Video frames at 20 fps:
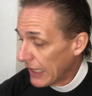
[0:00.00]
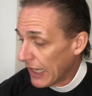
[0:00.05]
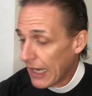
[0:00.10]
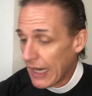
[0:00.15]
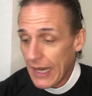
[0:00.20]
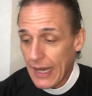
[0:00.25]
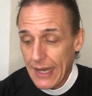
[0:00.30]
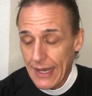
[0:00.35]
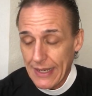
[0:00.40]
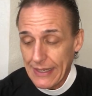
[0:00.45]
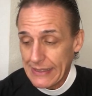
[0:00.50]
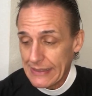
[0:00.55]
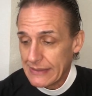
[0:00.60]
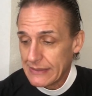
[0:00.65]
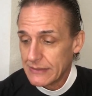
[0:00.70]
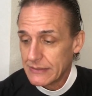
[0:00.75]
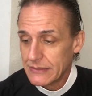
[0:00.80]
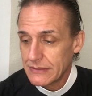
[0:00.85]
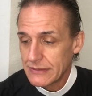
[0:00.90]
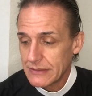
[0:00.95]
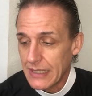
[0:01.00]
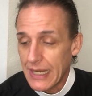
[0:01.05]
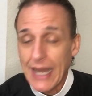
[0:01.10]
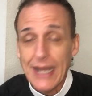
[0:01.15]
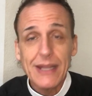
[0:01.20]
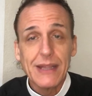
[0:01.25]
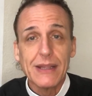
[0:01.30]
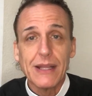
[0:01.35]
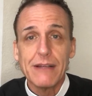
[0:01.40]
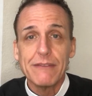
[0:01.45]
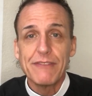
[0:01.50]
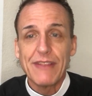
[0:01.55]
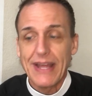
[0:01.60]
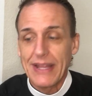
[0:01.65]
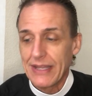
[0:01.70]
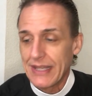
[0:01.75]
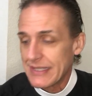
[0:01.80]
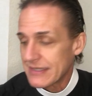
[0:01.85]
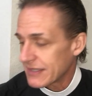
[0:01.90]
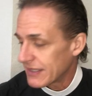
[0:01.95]
Ah, I love
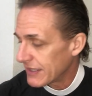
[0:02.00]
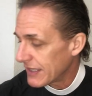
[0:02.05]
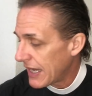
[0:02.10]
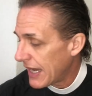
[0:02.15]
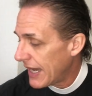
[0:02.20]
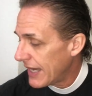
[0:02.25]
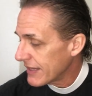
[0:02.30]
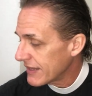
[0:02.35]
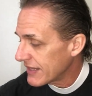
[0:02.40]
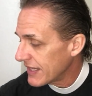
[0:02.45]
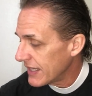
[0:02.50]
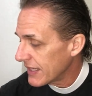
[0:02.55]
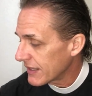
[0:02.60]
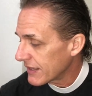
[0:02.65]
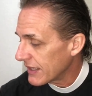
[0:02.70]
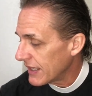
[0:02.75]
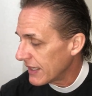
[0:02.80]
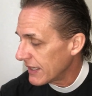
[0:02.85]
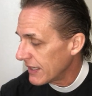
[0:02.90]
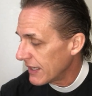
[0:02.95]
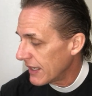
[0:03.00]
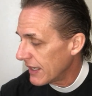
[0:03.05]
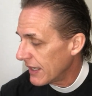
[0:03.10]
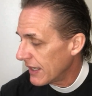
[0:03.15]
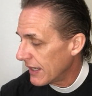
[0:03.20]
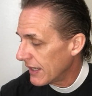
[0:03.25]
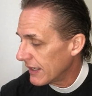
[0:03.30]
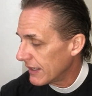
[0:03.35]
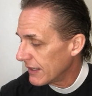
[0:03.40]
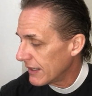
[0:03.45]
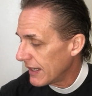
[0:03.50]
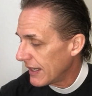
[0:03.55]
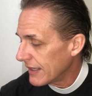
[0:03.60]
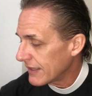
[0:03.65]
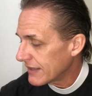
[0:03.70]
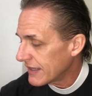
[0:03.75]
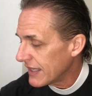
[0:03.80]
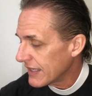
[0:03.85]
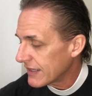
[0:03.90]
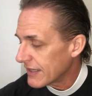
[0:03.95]
that lesson. I think that uh, I
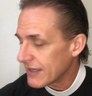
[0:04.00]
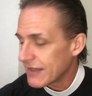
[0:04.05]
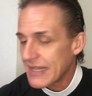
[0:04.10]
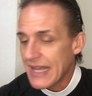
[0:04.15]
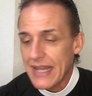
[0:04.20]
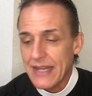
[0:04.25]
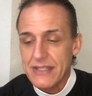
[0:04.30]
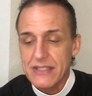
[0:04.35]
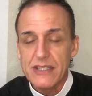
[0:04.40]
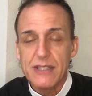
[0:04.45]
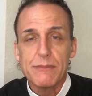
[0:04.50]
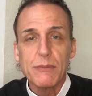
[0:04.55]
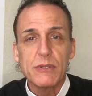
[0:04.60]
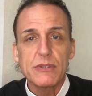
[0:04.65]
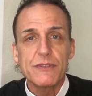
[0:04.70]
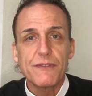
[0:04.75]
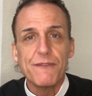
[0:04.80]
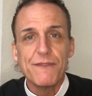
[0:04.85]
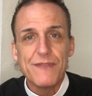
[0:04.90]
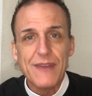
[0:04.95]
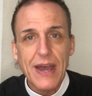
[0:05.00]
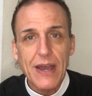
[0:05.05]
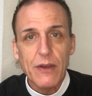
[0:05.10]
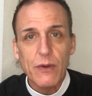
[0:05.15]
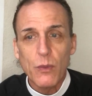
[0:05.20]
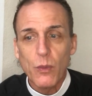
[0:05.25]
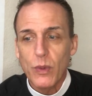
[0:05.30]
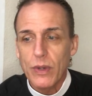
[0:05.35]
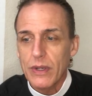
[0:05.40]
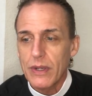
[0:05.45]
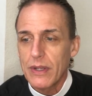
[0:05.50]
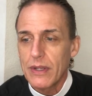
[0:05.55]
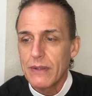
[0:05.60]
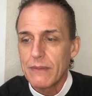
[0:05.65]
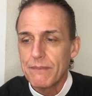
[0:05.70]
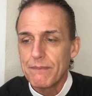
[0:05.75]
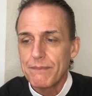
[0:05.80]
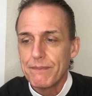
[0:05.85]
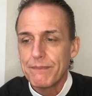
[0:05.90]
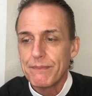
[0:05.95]
think that that is the most one.
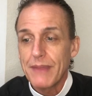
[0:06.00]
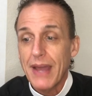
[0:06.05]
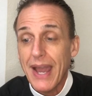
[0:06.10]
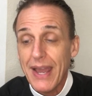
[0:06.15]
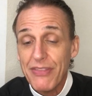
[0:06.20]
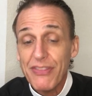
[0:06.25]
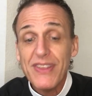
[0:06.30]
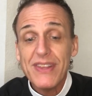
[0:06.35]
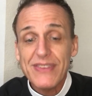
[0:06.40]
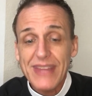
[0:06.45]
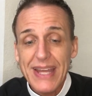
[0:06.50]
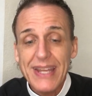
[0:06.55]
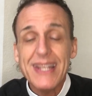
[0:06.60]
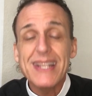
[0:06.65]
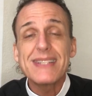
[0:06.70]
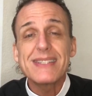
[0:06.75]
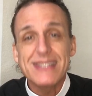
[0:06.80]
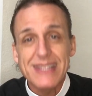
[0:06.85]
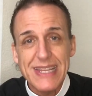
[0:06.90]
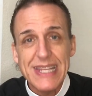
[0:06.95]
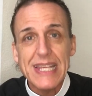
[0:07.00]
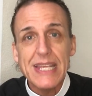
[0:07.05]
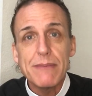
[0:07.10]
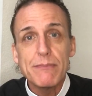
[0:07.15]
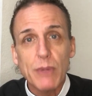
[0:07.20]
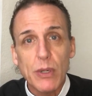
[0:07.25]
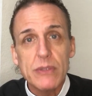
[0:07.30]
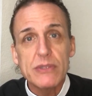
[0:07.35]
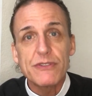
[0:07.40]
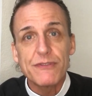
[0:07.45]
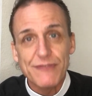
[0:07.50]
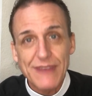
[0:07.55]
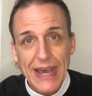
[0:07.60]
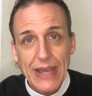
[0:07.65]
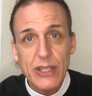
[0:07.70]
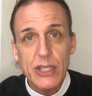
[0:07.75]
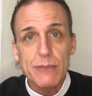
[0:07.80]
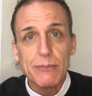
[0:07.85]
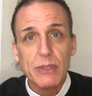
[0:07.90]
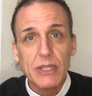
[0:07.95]
I think that is the most
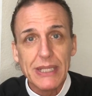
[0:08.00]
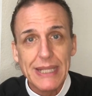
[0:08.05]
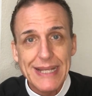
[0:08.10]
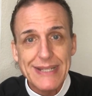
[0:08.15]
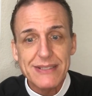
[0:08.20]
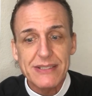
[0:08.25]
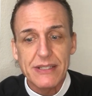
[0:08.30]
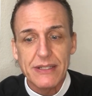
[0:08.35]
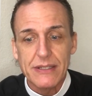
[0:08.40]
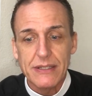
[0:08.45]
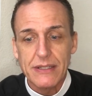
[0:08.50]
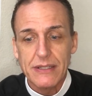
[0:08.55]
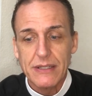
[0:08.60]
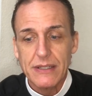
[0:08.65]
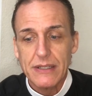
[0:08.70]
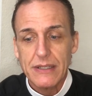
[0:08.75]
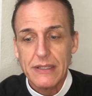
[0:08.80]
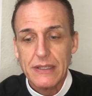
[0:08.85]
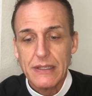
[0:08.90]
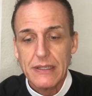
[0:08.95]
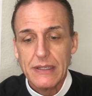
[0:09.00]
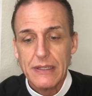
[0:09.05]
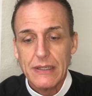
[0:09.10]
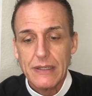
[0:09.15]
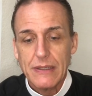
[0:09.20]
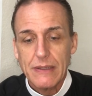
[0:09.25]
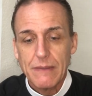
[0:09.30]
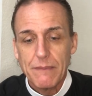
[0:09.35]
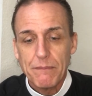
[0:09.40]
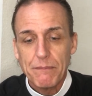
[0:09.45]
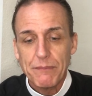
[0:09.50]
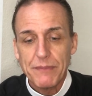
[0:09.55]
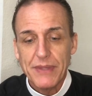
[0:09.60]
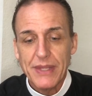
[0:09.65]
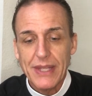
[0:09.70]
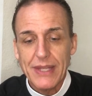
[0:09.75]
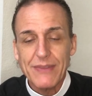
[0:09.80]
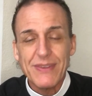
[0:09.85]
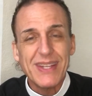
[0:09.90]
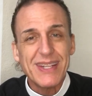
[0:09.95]
valuable lesson
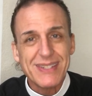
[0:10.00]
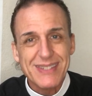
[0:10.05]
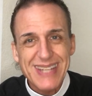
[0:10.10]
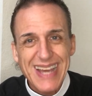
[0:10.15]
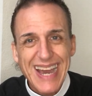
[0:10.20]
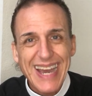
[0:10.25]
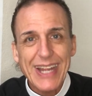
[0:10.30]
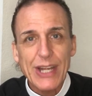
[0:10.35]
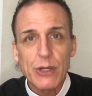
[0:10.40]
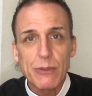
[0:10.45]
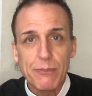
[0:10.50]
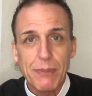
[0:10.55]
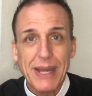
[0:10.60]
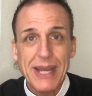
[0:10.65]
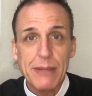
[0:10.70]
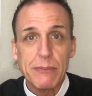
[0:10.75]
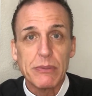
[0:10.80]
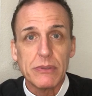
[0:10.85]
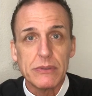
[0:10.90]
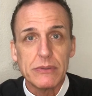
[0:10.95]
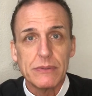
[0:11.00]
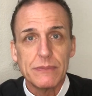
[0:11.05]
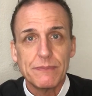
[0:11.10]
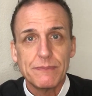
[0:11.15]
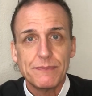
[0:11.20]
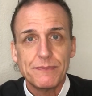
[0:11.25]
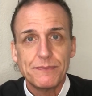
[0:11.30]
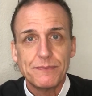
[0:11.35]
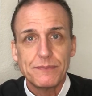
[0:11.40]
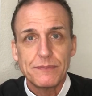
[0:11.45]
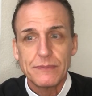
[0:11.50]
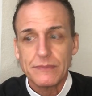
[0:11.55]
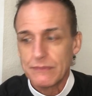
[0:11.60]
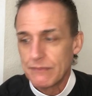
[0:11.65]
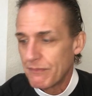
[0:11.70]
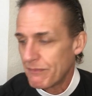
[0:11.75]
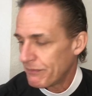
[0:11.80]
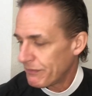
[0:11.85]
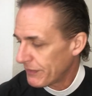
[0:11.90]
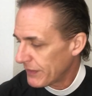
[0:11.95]
in the entire Bible
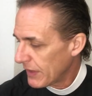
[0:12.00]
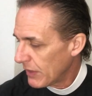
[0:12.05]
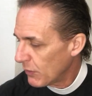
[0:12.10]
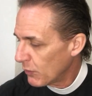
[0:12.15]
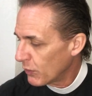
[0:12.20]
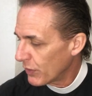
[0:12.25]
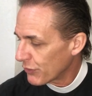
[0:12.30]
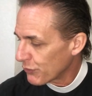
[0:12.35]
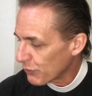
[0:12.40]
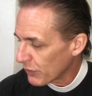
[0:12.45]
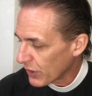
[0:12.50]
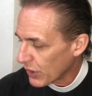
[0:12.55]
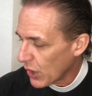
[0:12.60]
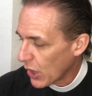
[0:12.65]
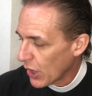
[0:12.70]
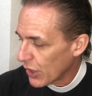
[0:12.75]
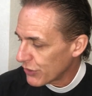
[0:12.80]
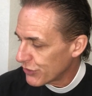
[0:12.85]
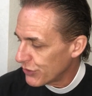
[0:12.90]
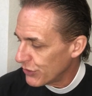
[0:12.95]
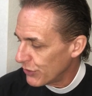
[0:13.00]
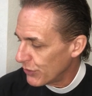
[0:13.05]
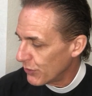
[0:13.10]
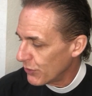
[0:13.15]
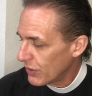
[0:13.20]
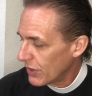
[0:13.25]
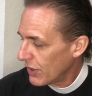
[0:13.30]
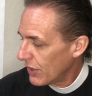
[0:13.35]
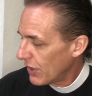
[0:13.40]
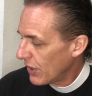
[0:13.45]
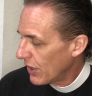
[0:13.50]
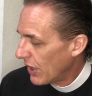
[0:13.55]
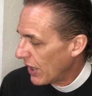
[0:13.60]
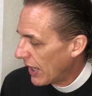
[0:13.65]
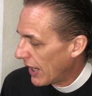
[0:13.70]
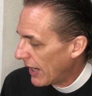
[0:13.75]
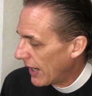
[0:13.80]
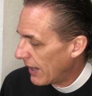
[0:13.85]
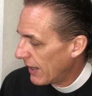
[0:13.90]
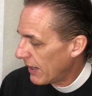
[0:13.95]
with regard to
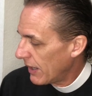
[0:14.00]
uh,